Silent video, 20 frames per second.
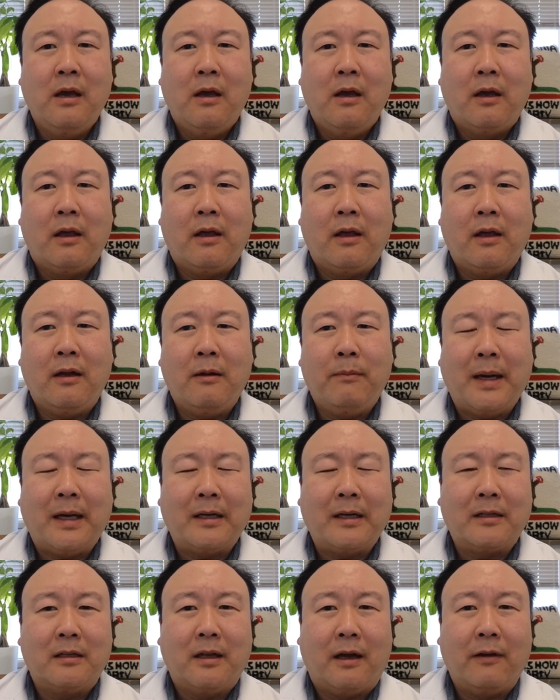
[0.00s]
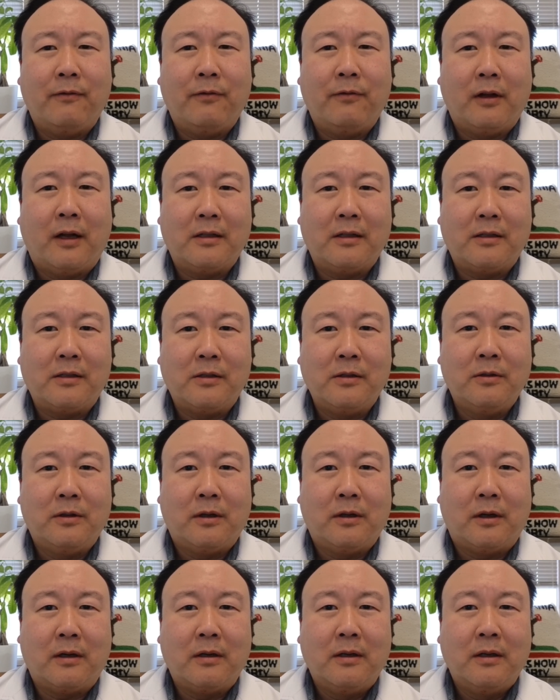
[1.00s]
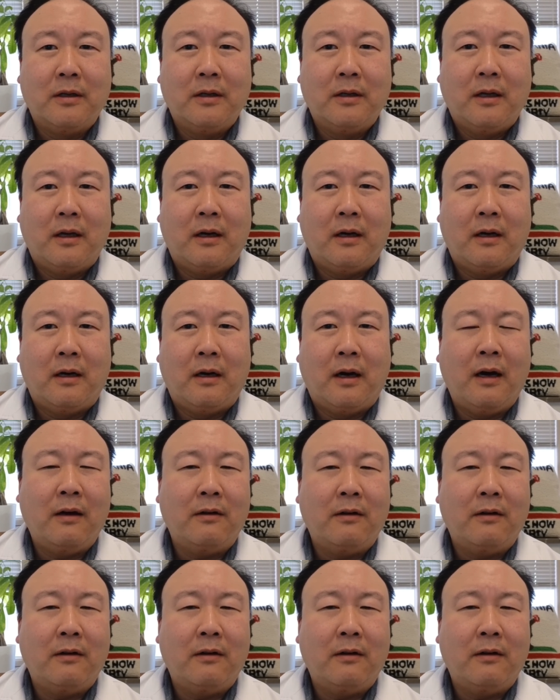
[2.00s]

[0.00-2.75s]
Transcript: getting back to life a lot sooner. I don't